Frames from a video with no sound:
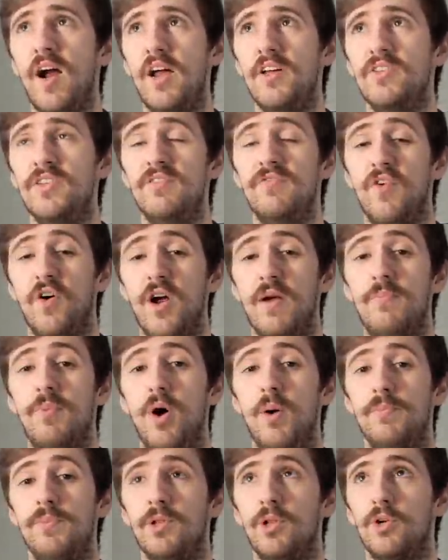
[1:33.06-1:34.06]
is a very
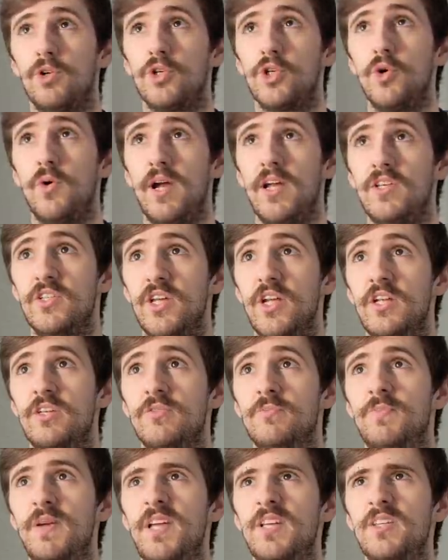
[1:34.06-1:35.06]
popular choice. It is
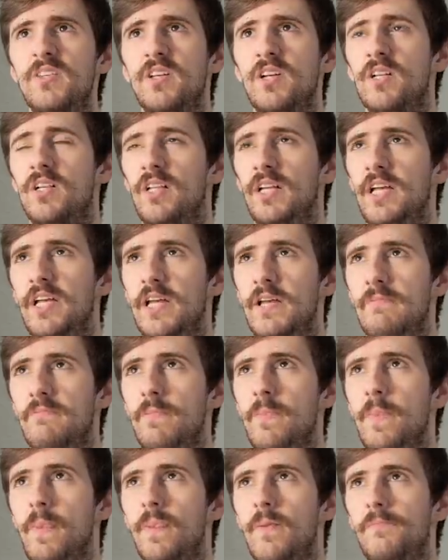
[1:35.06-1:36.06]
basically
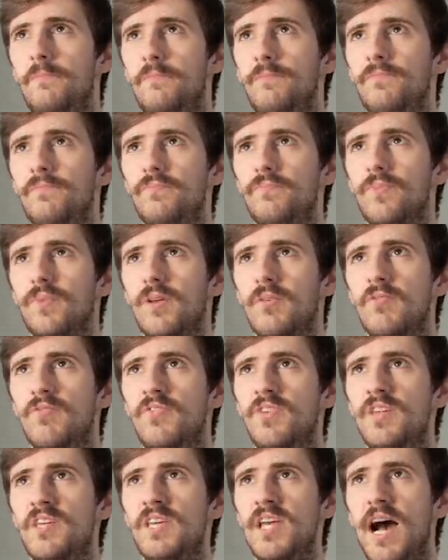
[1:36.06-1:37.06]

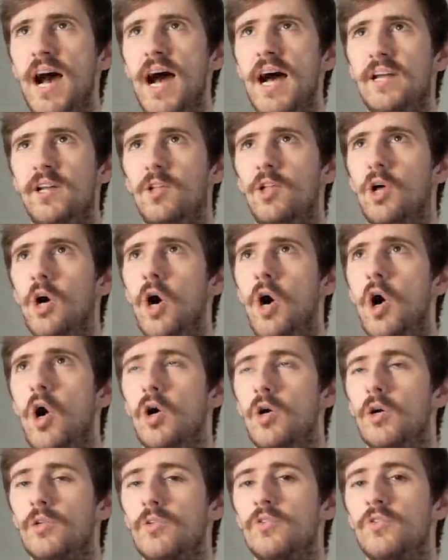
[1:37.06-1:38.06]
the
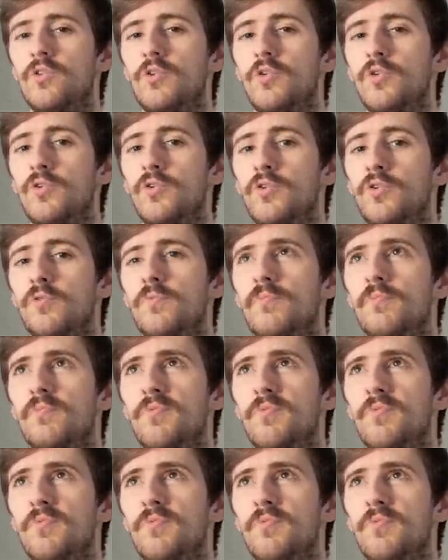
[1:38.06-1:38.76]
analog to